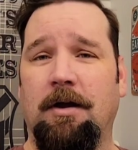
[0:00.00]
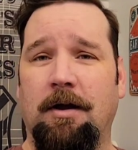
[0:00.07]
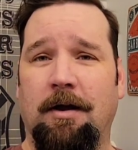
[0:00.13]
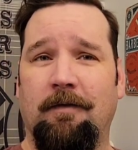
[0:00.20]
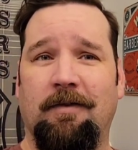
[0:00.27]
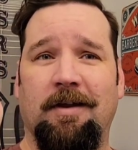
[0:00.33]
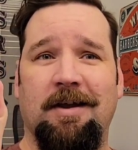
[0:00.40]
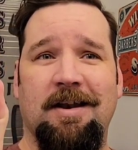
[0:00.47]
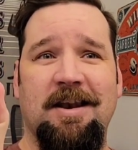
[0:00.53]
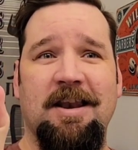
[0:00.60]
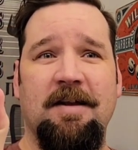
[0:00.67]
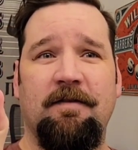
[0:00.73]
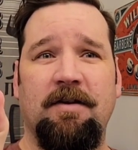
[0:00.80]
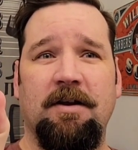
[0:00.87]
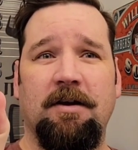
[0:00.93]
I have the
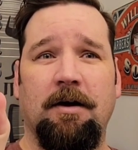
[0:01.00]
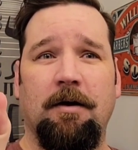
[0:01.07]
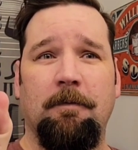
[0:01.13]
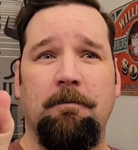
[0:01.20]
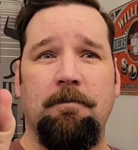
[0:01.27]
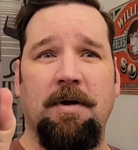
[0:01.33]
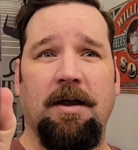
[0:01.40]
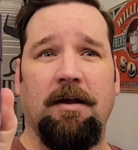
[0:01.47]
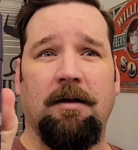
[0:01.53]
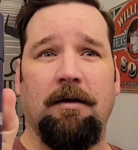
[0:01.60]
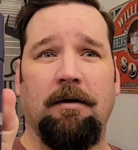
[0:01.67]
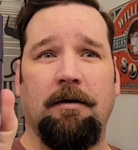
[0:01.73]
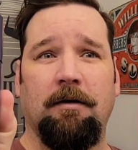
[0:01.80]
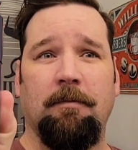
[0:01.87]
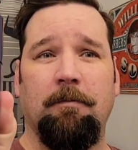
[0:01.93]
Nivea
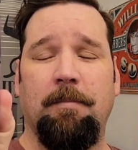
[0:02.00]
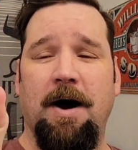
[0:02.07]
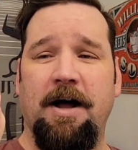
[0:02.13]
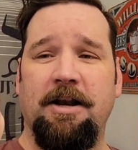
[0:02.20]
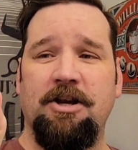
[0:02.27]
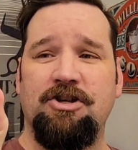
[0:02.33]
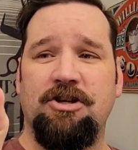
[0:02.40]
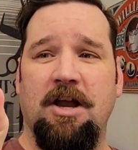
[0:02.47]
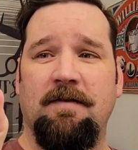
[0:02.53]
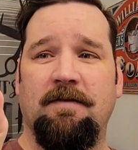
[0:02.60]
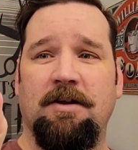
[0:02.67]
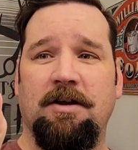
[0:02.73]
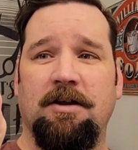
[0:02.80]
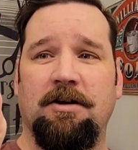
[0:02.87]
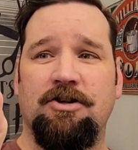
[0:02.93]
Men Body
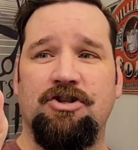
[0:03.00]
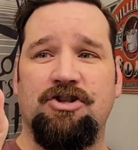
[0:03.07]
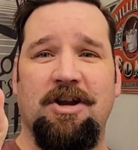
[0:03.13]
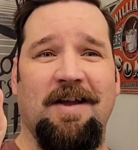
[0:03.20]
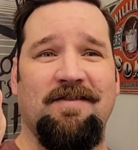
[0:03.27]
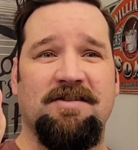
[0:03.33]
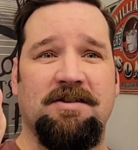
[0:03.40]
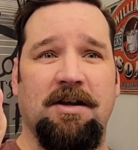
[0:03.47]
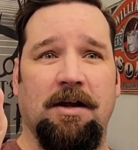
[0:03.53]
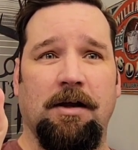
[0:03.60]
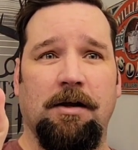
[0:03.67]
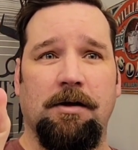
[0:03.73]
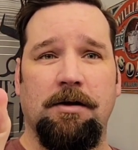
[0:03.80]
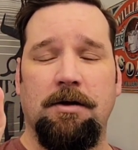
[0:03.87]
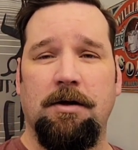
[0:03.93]
Shaving Shave Stick.